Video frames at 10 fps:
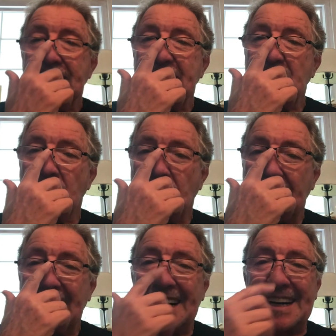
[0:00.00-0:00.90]
You
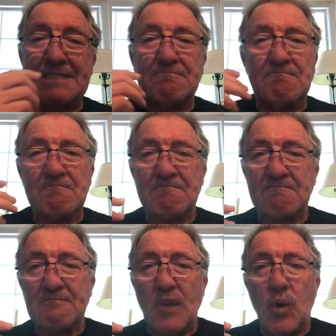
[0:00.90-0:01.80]
know,
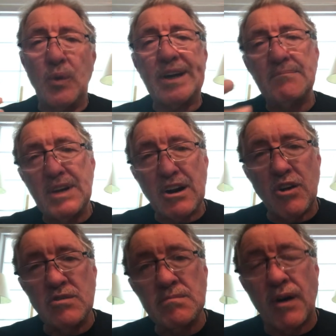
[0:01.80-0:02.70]
we can be our
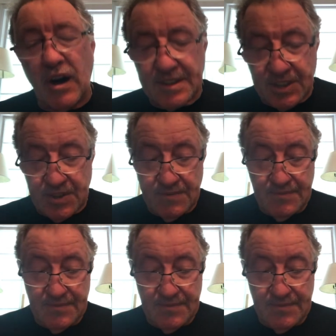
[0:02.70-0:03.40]
own boss.